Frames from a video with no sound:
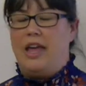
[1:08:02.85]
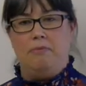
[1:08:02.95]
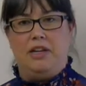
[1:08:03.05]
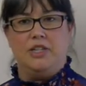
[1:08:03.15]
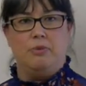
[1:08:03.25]

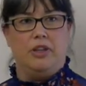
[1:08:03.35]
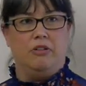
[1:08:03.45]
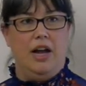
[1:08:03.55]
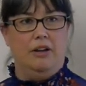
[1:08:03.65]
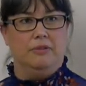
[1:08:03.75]
that means with the
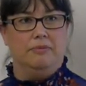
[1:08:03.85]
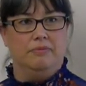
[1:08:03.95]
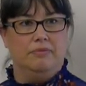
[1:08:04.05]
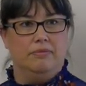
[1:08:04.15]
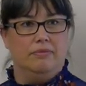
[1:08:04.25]
crown?
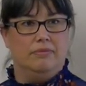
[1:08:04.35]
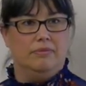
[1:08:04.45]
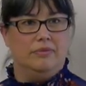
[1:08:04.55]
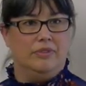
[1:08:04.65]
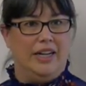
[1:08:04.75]

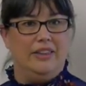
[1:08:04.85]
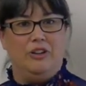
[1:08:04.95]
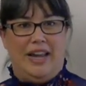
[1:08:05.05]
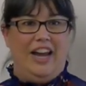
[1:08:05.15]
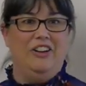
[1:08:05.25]
Right? They're
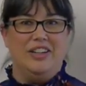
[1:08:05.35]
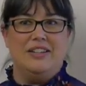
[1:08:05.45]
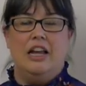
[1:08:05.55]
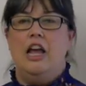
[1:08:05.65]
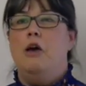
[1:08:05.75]

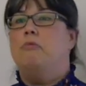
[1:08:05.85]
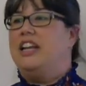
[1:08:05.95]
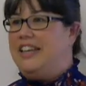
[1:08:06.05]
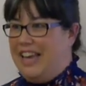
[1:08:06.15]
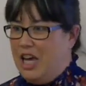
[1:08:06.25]
inherent.
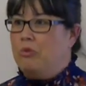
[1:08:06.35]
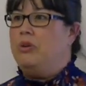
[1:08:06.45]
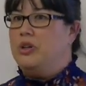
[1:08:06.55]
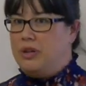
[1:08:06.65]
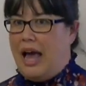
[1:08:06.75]
But again,
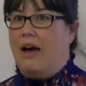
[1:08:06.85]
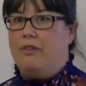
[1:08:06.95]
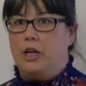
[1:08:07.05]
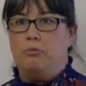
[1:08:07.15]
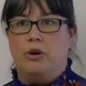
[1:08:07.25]
we don't have
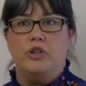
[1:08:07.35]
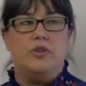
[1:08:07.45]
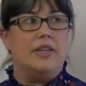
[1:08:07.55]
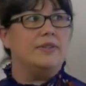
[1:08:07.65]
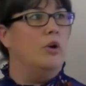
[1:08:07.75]
that approach
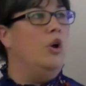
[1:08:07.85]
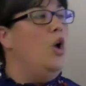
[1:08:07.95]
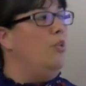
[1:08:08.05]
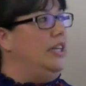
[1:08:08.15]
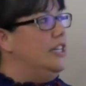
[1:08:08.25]
to this. So
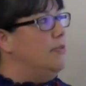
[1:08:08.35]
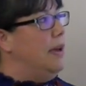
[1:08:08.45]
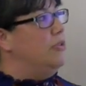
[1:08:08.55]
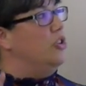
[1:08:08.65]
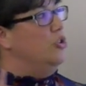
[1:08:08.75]
we need to be
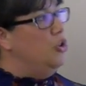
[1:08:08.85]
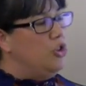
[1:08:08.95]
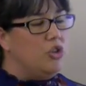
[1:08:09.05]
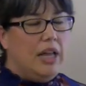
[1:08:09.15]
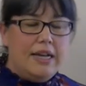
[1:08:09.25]
able to
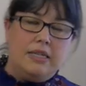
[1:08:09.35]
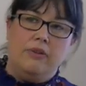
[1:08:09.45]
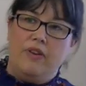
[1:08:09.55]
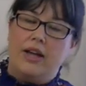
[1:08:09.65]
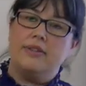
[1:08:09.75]
neutralize the
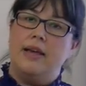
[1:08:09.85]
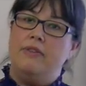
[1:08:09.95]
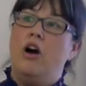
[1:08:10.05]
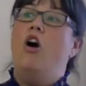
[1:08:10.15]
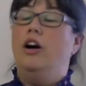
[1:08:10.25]
effects of
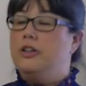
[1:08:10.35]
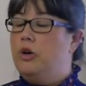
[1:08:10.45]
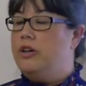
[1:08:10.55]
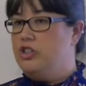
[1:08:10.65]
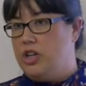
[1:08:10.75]
the
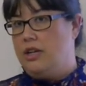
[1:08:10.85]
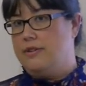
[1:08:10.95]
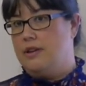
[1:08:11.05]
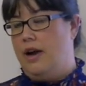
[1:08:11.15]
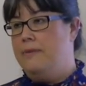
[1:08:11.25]
ongoing
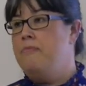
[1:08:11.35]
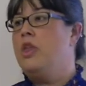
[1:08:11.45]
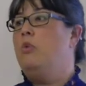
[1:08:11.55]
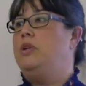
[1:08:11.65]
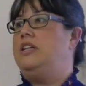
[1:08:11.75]
genocide.
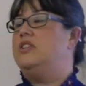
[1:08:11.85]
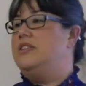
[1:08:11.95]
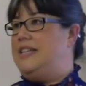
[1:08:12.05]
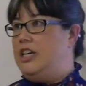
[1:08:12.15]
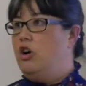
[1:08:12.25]
We need to
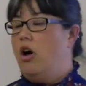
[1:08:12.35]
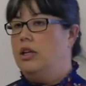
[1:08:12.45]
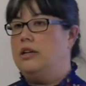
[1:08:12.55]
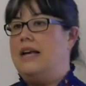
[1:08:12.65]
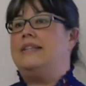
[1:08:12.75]

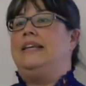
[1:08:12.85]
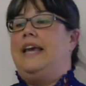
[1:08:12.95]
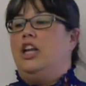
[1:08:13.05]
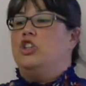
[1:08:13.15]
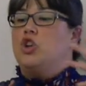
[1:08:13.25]
decolonize and
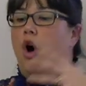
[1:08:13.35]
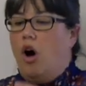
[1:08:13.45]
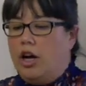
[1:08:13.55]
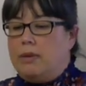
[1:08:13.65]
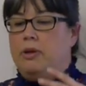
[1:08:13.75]
get
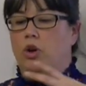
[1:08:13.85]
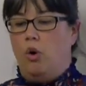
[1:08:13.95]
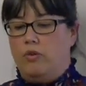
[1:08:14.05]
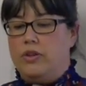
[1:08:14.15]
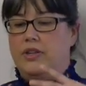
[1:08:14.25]
autonomy
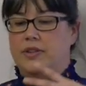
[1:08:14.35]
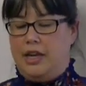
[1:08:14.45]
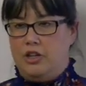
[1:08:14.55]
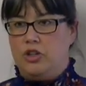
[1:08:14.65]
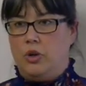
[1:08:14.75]
over these
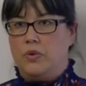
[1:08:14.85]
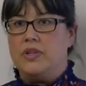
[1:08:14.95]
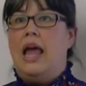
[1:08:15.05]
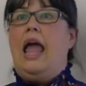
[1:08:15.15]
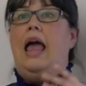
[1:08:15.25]
issues.
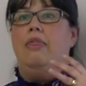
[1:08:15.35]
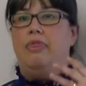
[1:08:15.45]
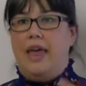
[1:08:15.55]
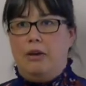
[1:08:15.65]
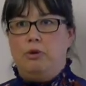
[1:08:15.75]

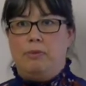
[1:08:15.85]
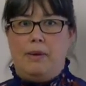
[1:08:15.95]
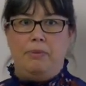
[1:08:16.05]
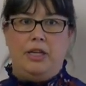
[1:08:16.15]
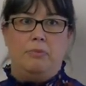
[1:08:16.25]
And then we
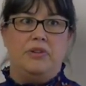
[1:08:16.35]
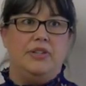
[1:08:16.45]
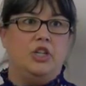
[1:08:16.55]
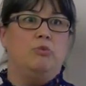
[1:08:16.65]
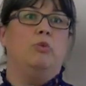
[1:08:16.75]
might be in a
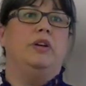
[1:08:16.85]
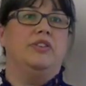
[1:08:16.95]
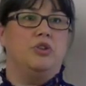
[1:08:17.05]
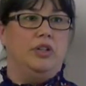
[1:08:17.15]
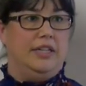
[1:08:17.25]
position where we can
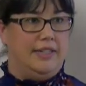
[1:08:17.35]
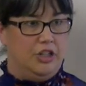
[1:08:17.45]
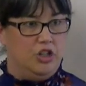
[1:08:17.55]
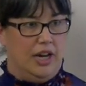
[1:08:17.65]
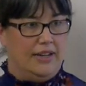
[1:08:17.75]
start
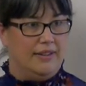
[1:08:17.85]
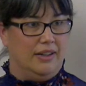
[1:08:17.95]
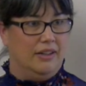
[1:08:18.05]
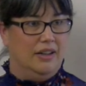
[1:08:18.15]
indigenizing